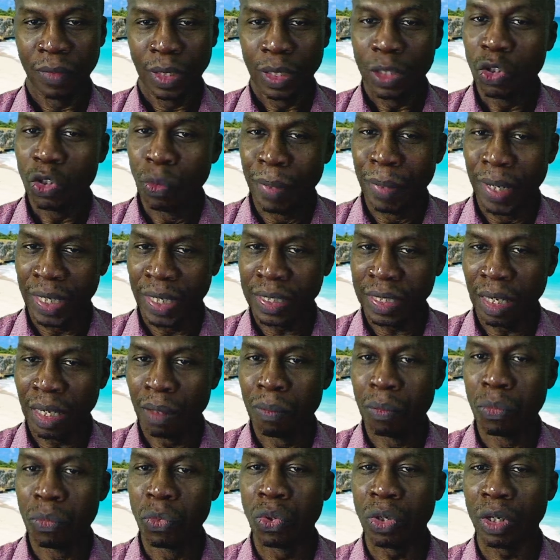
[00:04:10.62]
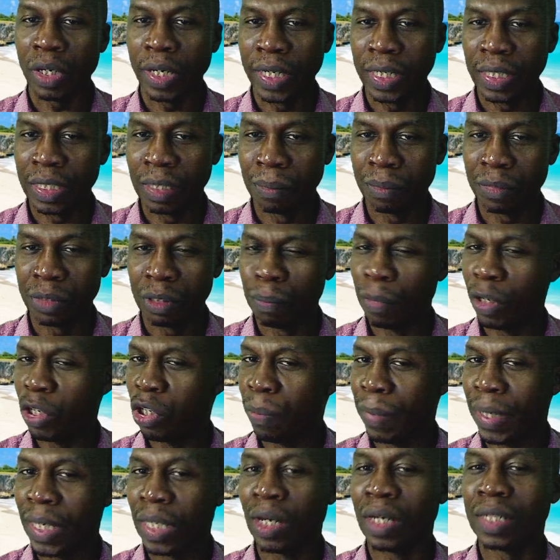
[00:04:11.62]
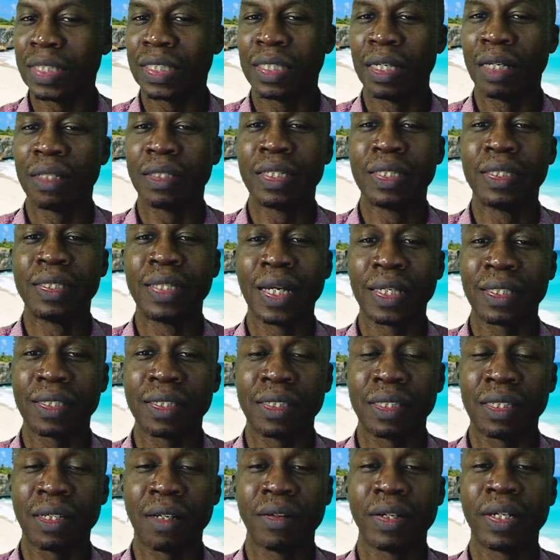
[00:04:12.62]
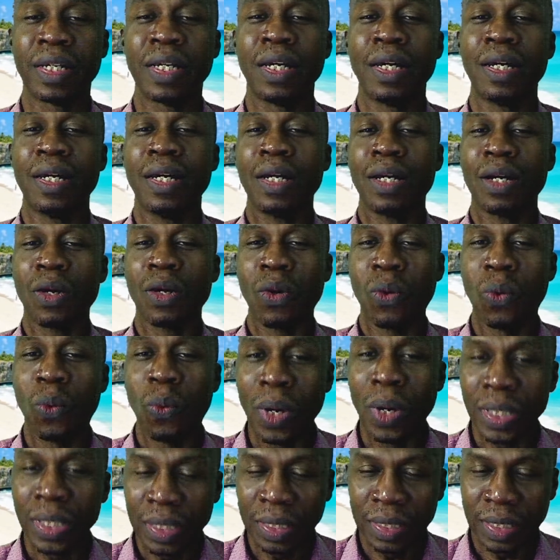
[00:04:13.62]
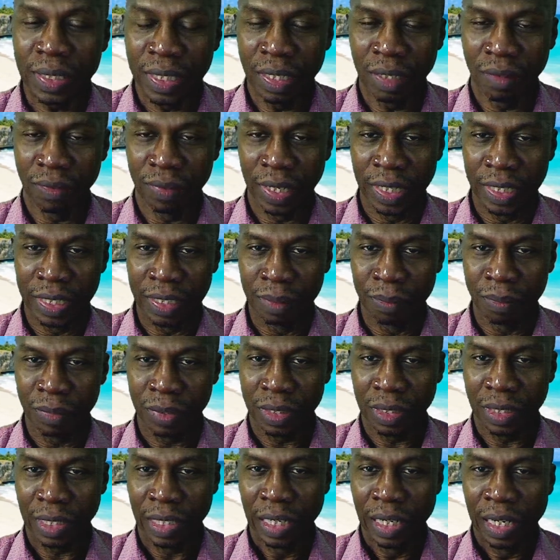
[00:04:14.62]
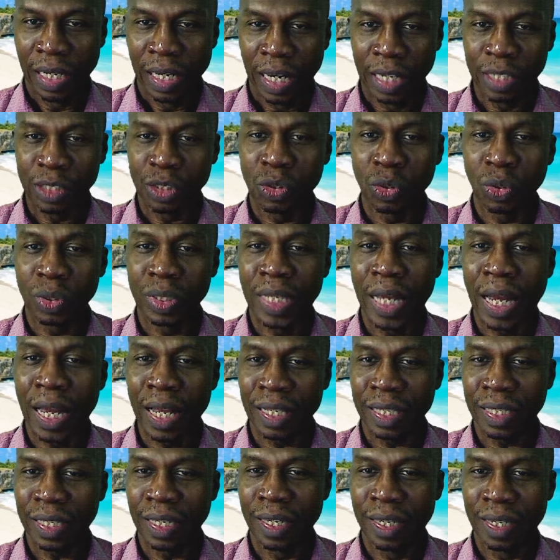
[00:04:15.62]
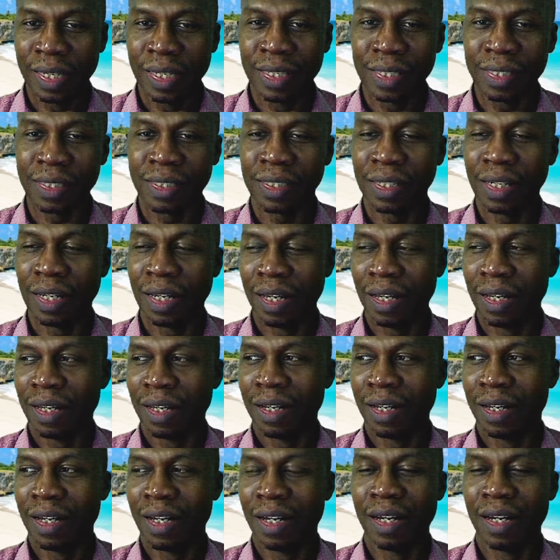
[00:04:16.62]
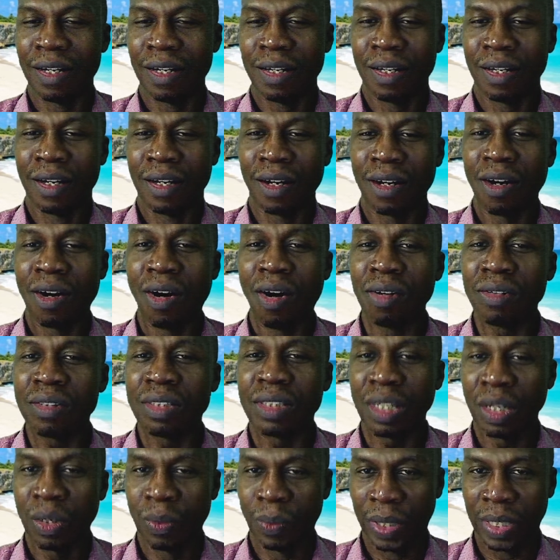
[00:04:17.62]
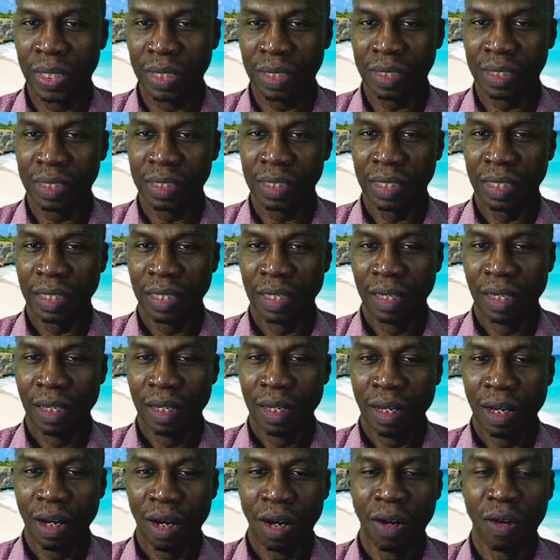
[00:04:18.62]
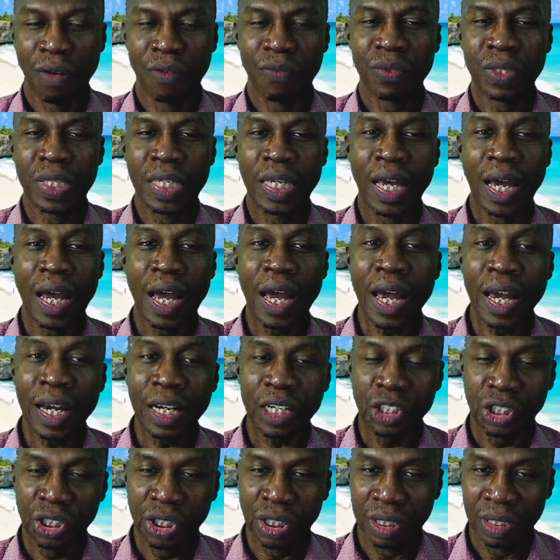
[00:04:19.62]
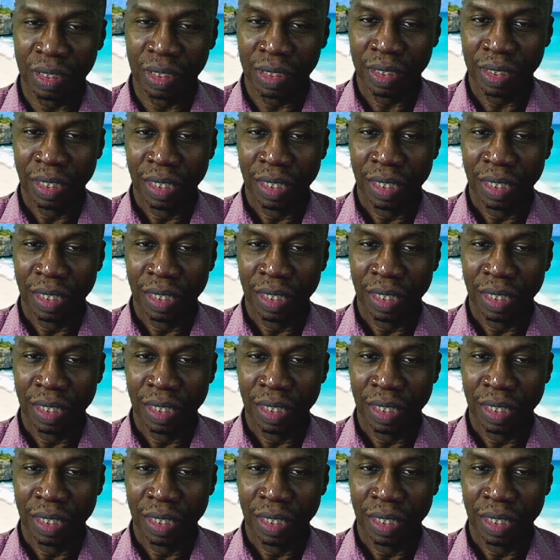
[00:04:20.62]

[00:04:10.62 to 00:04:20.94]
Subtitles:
You may sell more items, but you may not sell the necessary quantity of items. And so that is a consequence of the action.